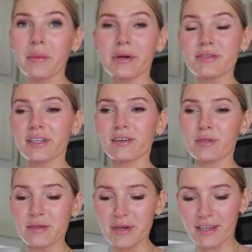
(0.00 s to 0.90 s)
but I was thinking
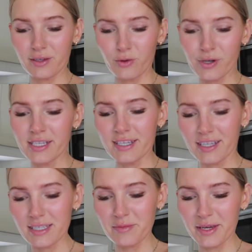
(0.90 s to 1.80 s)
what to make and then Courtney
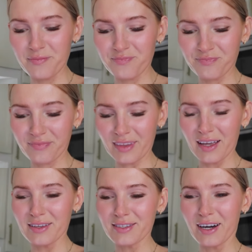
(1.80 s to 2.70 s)
texted me
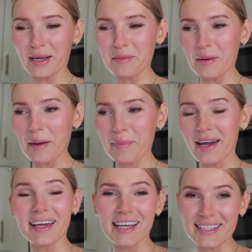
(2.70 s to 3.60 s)
talking about my
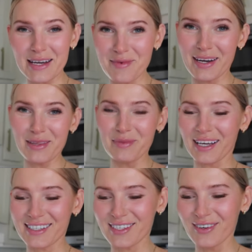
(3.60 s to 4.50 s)
pancakes that I made on the
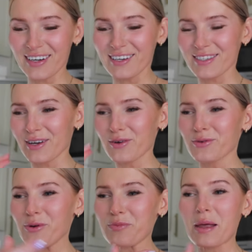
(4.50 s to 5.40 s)
Blackstone and I was like,
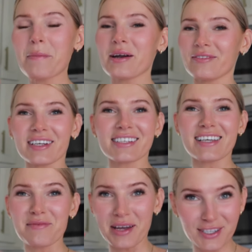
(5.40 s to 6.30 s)
ooh, perfect.
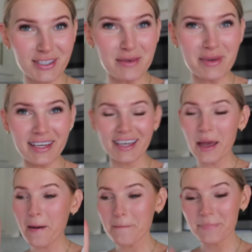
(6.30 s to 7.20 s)
I'm actually gonna make
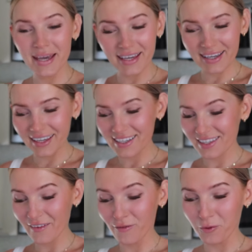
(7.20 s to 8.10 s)
pancakes
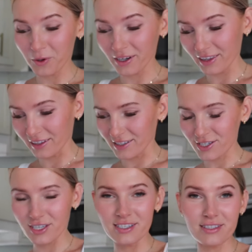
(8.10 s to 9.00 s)
for
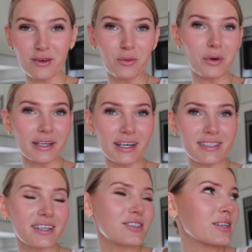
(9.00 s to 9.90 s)
lunch because why not?
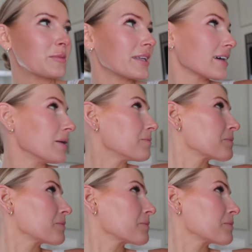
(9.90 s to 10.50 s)
It's actually gonna be like a,